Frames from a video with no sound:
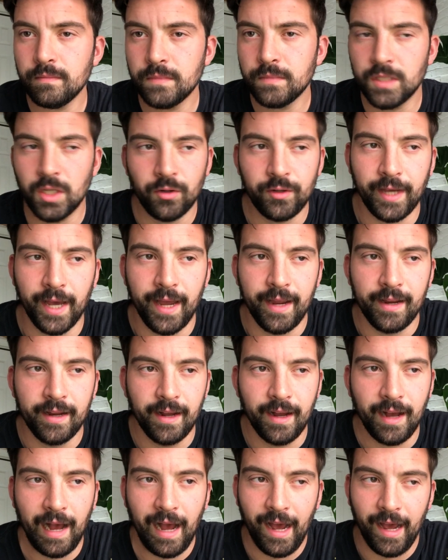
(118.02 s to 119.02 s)
Okay,
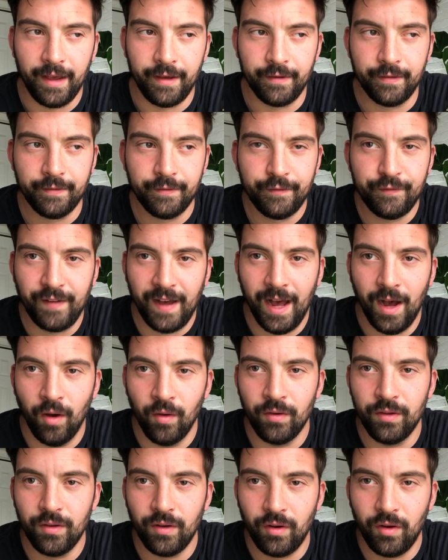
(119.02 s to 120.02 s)
I
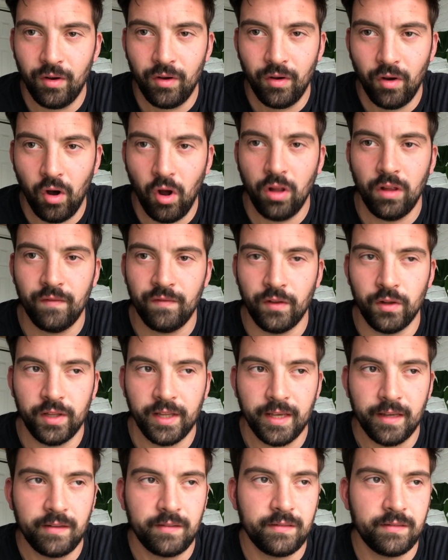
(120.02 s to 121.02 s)
found all of the
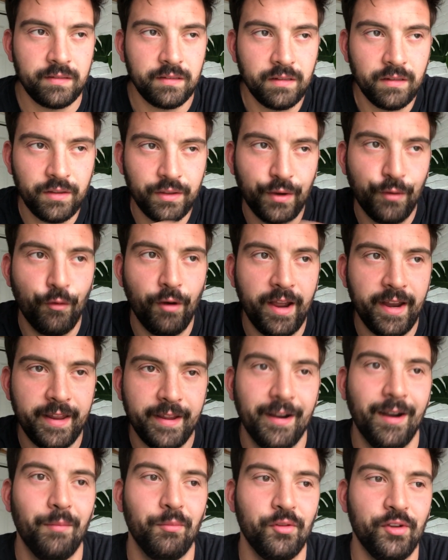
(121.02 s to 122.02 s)
leaks. They're right
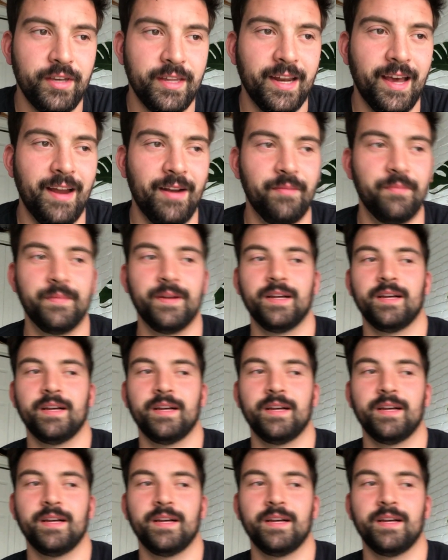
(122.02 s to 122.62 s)
here. I'm looking at them.